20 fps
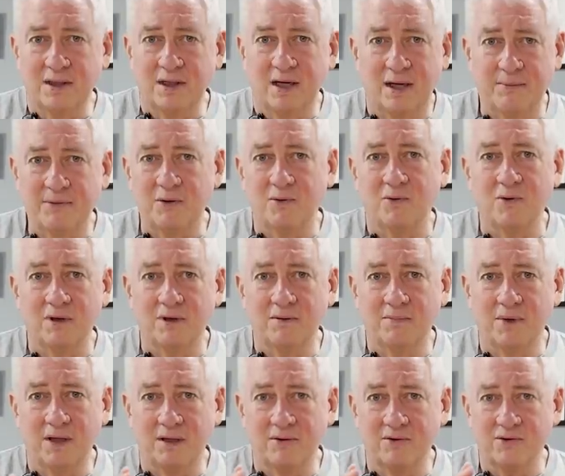I'd be willing to
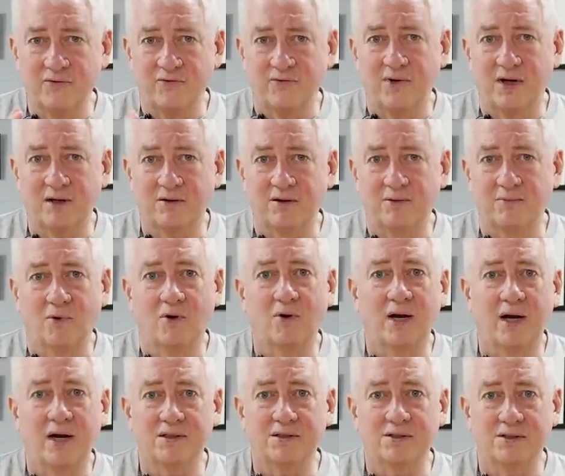bet it was a factor in more
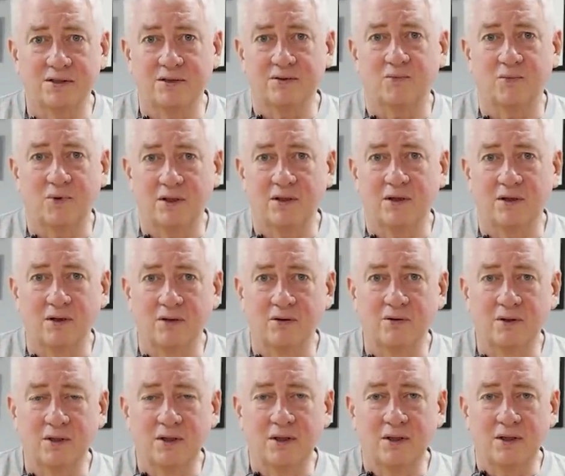accidents than we know.
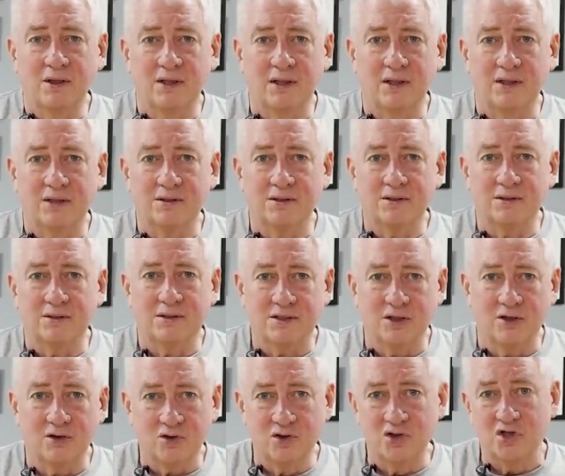And it
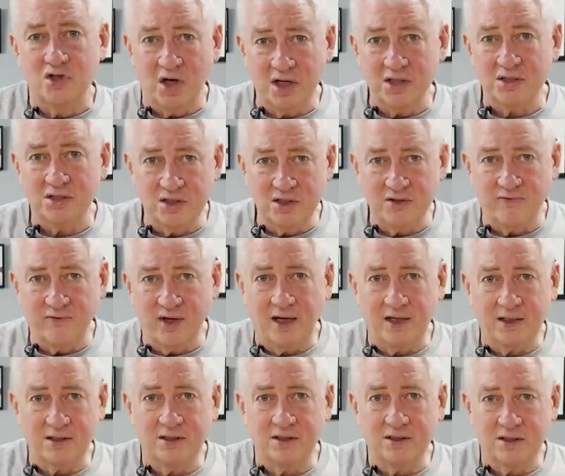took dozens of
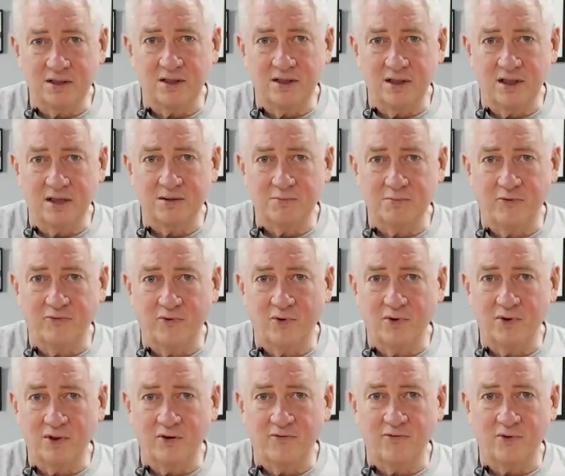accidents and deaths before
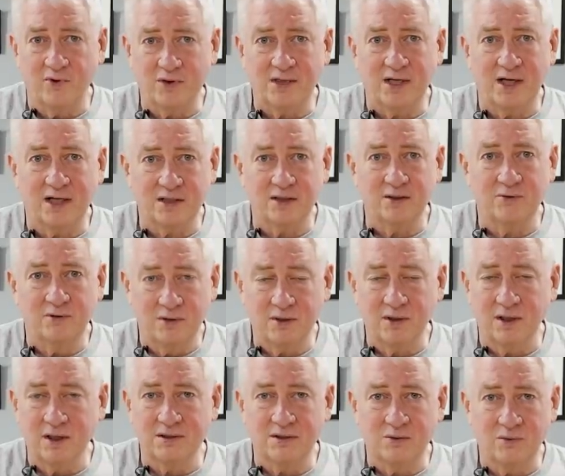the Air Force actually
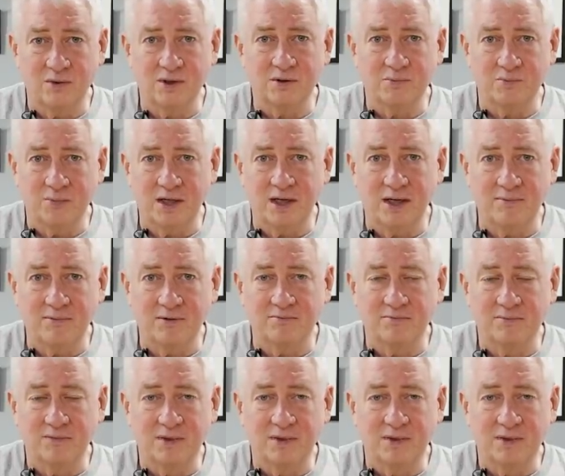realized it was a problem.